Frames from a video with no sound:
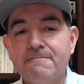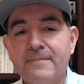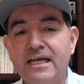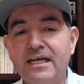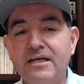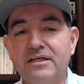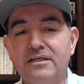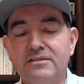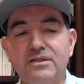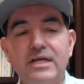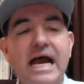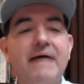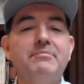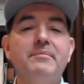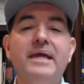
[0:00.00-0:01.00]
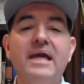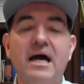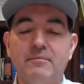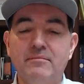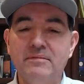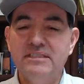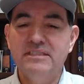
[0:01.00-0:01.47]
He could have jammed me
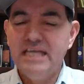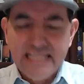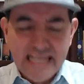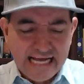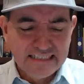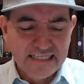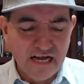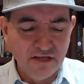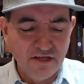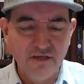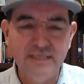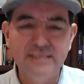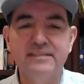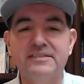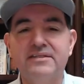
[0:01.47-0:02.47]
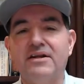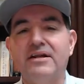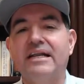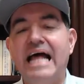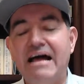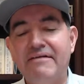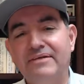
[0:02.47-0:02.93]
up. Didn't I tell you? He just started
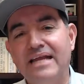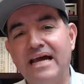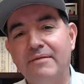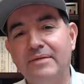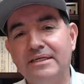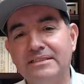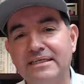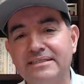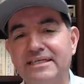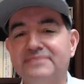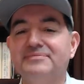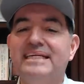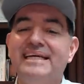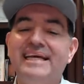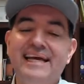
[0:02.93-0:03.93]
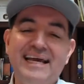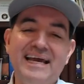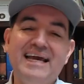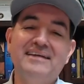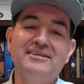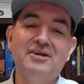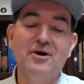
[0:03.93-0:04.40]
laughing at me. He said,
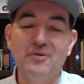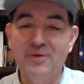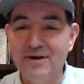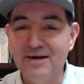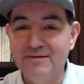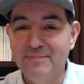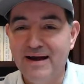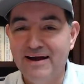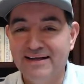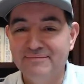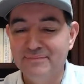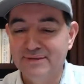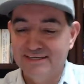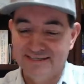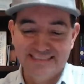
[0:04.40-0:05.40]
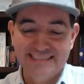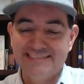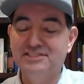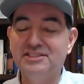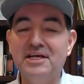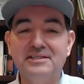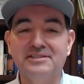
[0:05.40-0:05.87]
hey, don't worry about it, because he
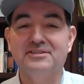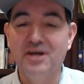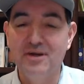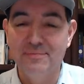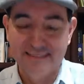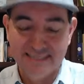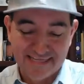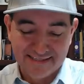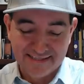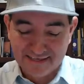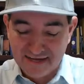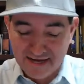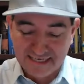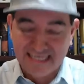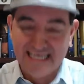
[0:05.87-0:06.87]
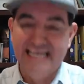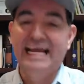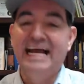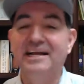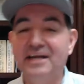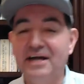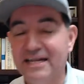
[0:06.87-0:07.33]
just told me not to cut it, and
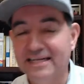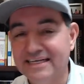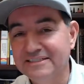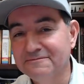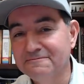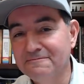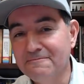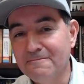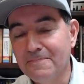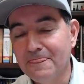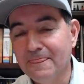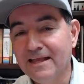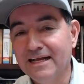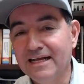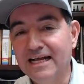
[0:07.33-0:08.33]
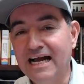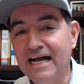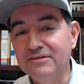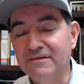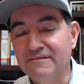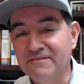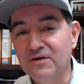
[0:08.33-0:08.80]
I cut it.
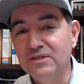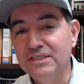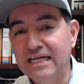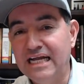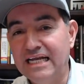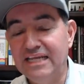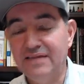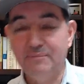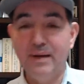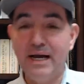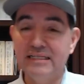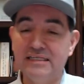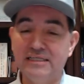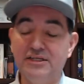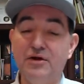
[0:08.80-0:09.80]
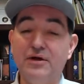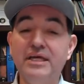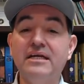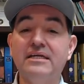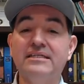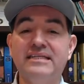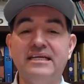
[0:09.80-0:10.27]
The first thing I did. But, he
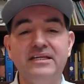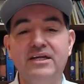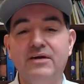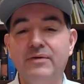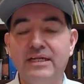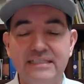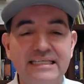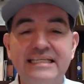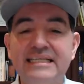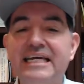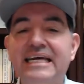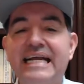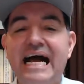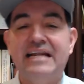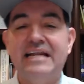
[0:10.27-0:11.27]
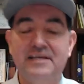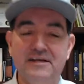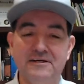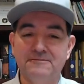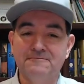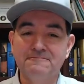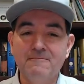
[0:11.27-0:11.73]
could have said, you know what? Get out of here.